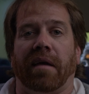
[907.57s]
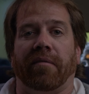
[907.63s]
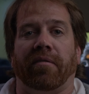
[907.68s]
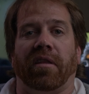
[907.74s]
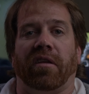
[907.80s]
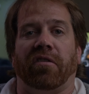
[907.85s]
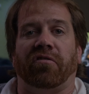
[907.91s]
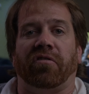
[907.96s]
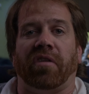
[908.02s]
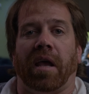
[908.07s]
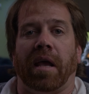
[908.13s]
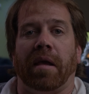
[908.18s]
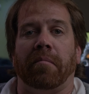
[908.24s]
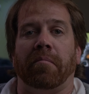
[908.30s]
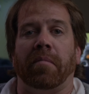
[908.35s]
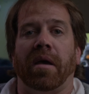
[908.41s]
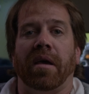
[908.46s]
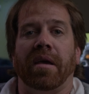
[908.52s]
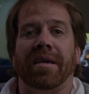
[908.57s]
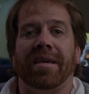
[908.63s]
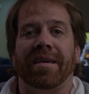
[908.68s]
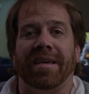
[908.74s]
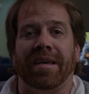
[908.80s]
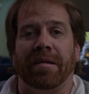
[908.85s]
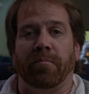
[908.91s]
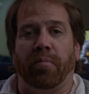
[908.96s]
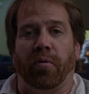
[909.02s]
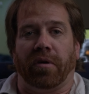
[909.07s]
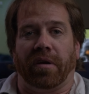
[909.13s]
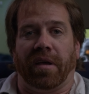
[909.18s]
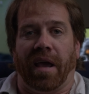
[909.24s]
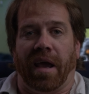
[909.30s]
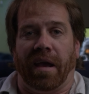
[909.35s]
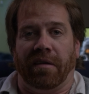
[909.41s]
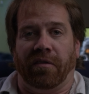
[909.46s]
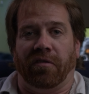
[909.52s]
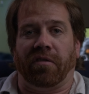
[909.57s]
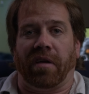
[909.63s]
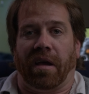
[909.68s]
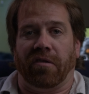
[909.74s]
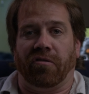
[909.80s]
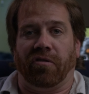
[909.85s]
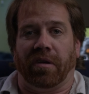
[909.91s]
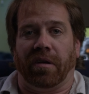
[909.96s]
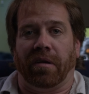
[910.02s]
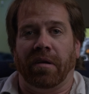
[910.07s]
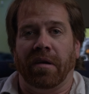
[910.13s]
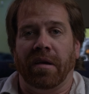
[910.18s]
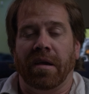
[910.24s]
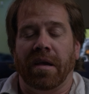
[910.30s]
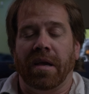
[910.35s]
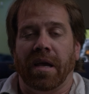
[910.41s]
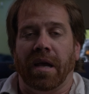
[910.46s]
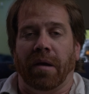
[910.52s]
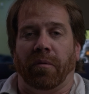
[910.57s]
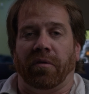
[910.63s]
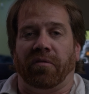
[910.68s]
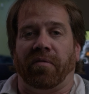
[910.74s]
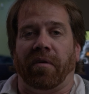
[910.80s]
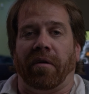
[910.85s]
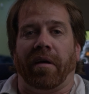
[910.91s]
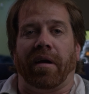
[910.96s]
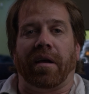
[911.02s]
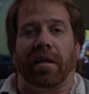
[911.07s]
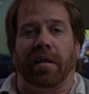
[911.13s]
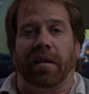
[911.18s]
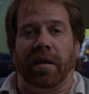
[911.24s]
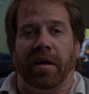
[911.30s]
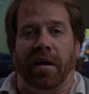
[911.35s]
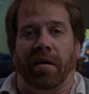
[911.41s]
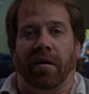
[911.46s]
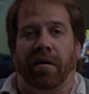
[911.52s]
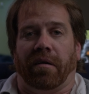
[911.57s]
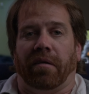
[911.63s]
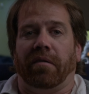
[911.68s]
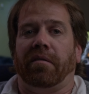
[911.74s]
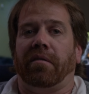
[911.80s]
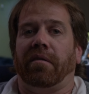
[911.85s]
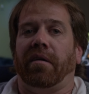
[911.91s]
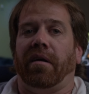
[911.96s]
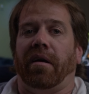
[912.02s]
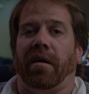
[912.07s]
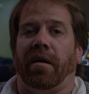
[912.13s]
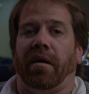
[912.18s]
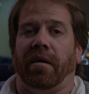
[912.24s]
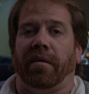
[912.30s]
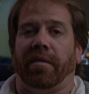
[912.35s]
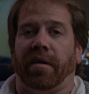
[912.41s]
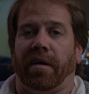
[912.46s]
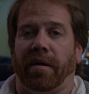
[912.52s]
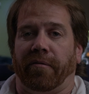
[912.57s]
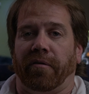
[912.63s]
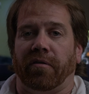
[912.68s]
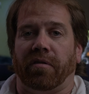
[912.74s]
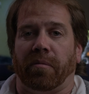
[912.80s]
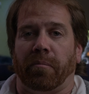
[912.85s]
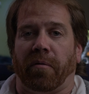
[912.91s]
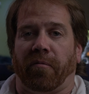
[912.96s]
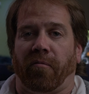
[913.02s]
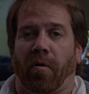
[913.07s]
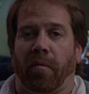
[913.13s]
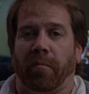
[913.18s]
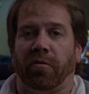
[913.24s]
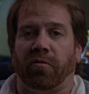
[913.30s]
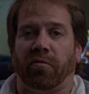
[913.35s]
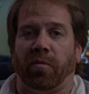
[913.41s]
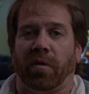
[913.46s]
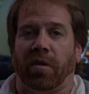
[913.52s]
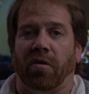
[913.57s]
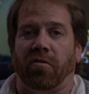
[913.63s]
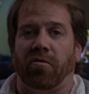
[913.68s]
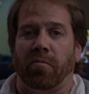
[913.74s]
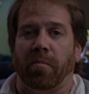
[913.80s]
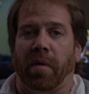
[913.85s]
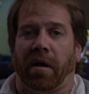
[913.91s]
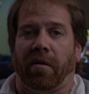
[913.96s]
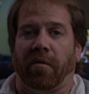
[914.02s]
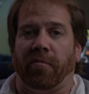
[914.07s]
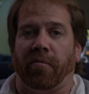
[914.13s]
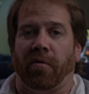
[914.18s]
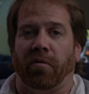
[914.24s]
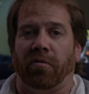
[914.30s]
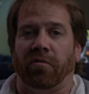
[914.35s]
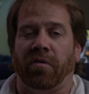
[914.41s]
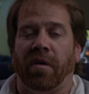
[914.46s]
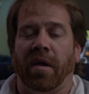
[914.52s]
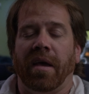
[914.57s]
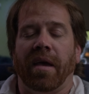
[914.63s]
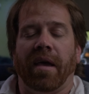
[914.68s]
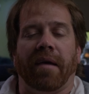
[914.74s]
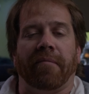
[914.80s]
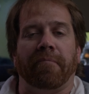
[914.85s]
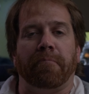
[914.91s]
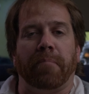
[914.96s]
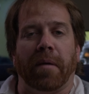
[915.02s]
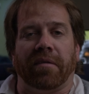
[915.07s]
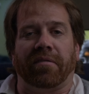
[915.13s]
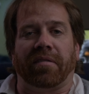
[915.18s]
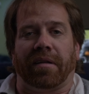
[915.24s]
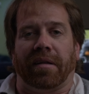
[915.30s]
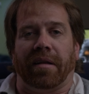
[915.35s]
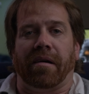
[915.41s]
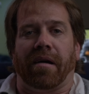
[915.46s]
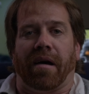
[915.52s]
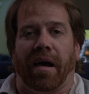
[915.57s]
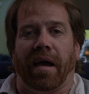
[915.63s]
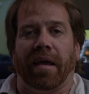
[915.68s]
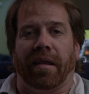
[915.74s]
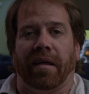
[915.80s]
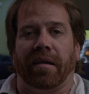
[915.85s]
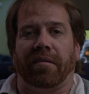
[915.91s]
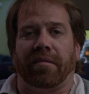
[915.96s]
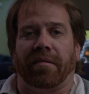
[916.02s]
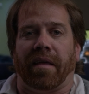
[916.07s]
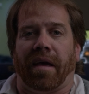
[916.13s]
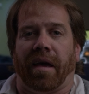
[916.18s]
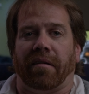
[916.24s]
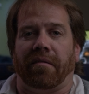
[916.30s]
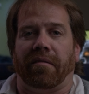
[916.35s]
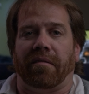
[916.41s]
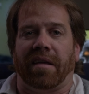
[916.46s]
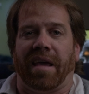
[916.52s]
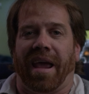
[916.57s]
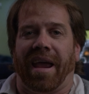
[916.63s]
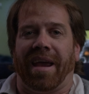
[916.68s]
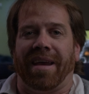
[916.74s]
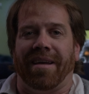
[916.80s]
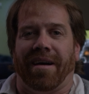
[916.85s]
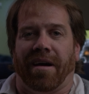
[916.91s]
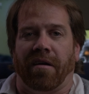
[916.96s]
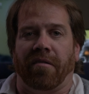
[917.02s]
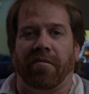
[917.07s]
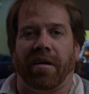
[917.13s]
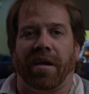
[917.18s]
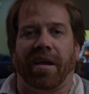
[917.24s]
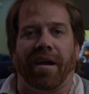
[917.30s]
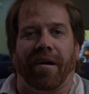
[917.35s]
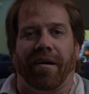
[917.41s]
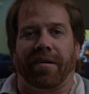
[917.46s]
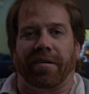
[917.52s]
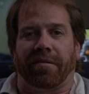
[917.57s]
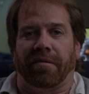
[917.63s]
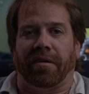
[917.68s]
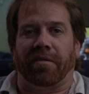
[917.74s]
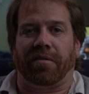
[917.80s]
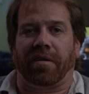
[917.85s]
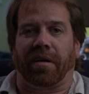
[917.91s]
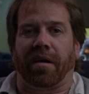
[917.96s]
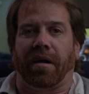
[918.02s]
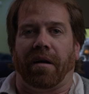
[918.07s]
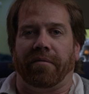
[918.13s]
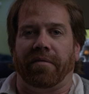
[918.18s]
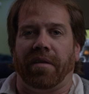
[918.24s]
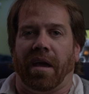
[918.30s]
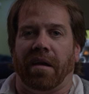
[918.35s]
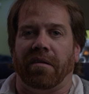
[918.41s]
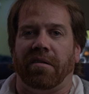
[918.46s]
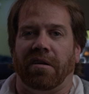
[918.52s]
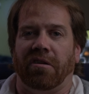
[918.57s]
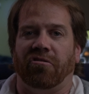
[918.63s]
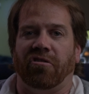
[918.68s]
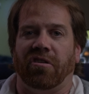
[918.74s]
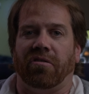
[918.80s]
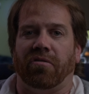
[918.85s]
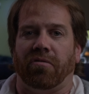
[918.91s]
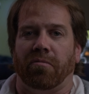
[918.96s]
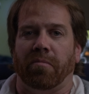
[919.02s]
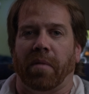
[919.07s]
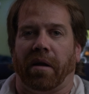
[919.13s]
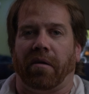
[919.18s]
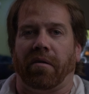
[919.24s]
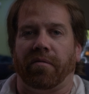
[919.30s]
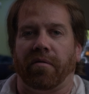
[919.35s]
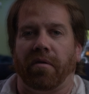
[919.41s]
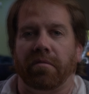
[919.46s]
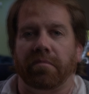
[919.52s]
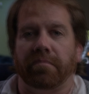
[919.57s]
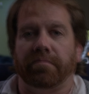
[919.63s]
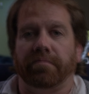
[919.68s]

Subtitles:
given the same input gain staging, it was very clear the difference in performance between the two microphones, and basically highlights that gain-hungry characteristic of the NTG-2 microphone.